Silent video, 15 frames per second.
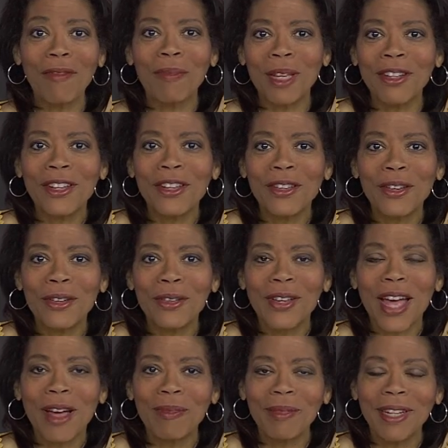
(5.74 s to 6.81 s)
Business News
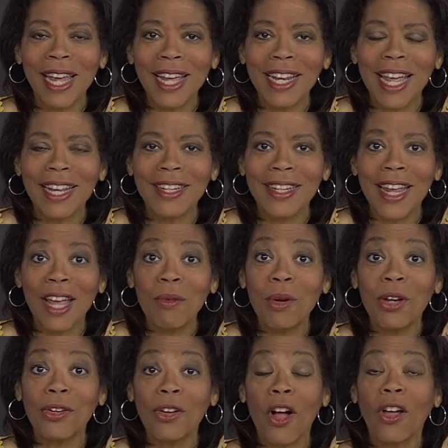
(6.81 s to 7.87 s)
Update. And today
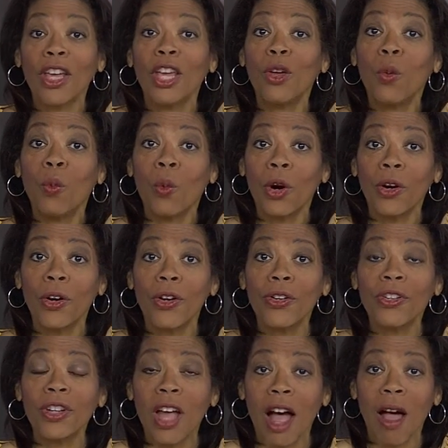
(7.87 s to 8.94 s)
we are talking
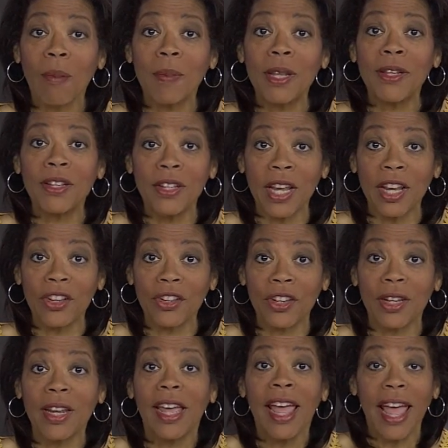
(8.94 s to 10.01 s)
workers'
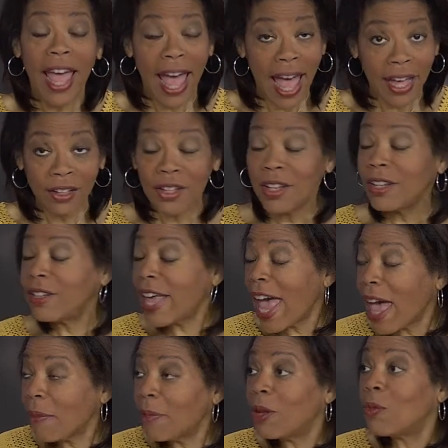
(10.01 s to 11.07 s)
compensation. Accidents
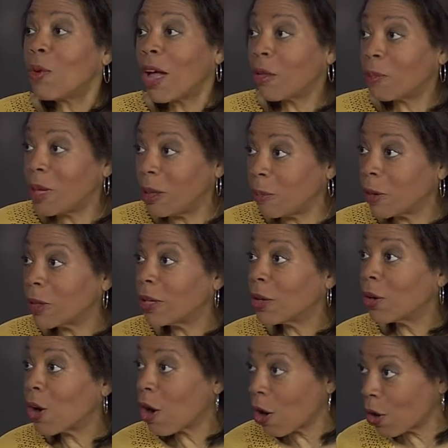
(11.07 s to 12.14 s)
happen while people
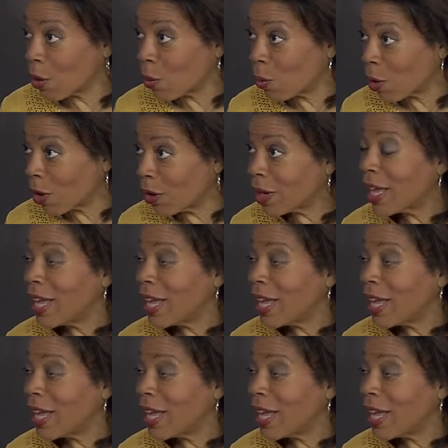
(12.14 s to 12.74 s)
are, are at work.